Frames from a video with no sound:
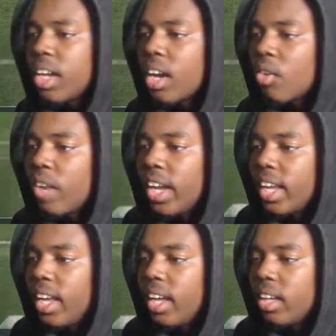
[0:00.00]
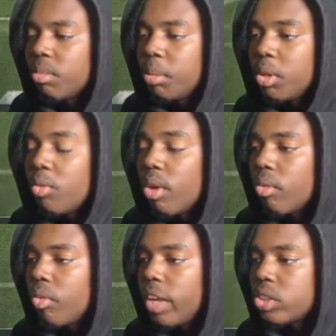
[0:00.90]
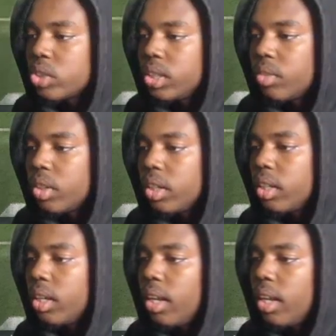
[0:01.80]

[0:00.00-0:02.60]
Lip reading: got a rack ag. But if you have a fast receiver there, then